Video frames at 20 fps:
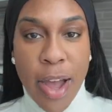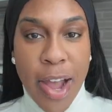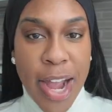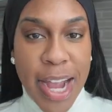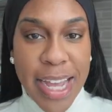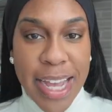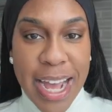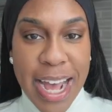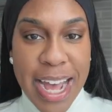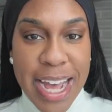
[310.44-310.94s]
All
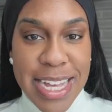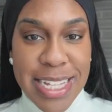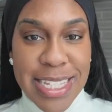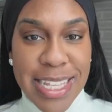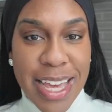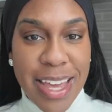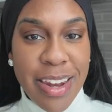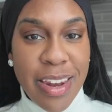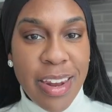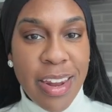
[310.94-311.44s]
right, guys,
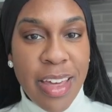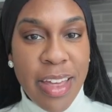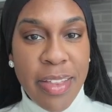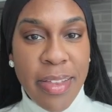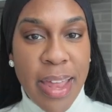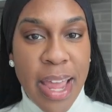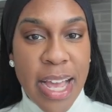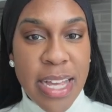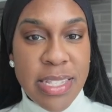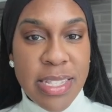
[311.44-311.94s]
and the
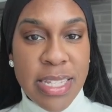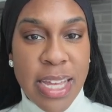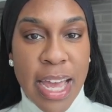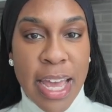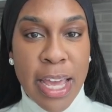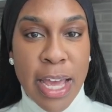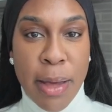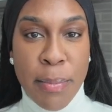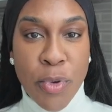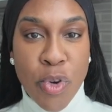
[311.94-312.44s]
next
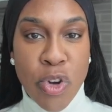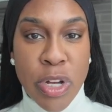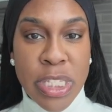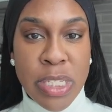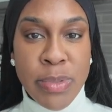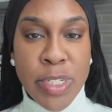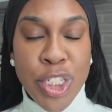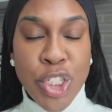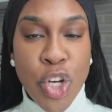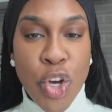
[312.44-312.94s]
thing I'm going
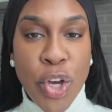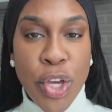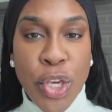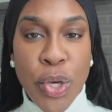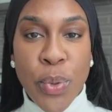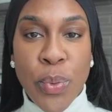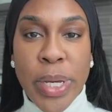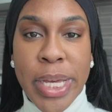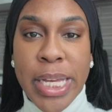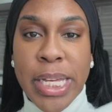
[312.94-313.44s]
to be showing
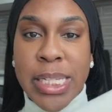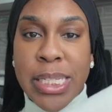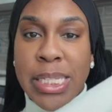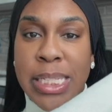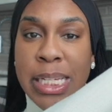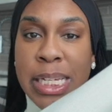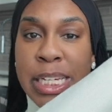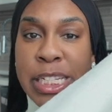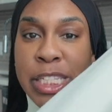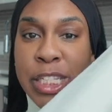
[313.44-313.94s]
you is
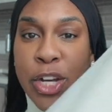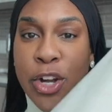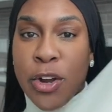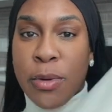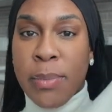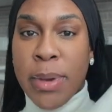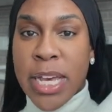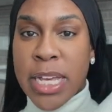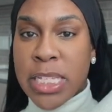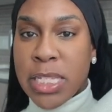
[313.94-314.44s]
these
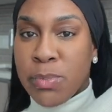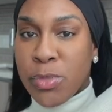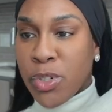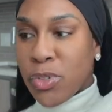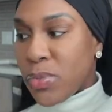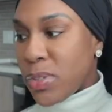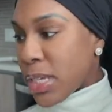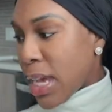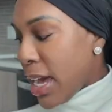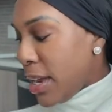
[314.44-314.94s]
Hermes
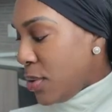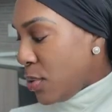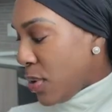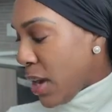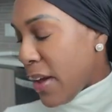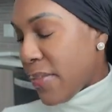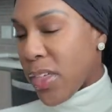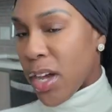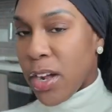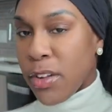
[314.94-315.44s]
boots. I do
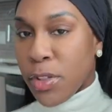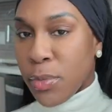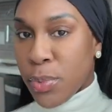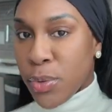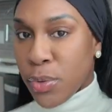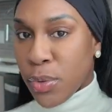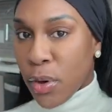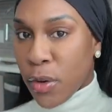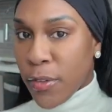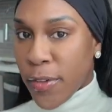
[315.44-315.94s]
have the other
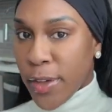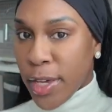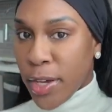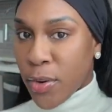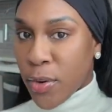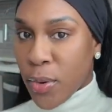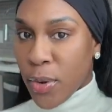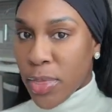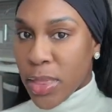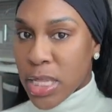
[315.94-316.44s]
boot over
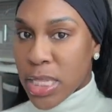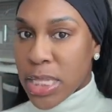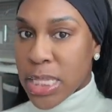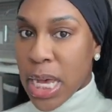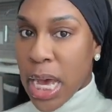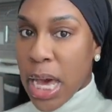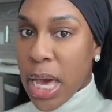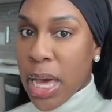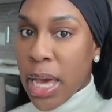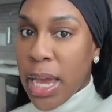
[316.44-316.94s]
here on the
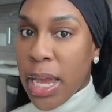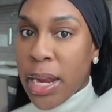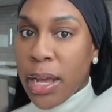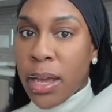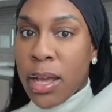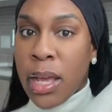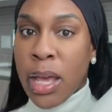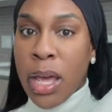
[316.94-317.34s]
side.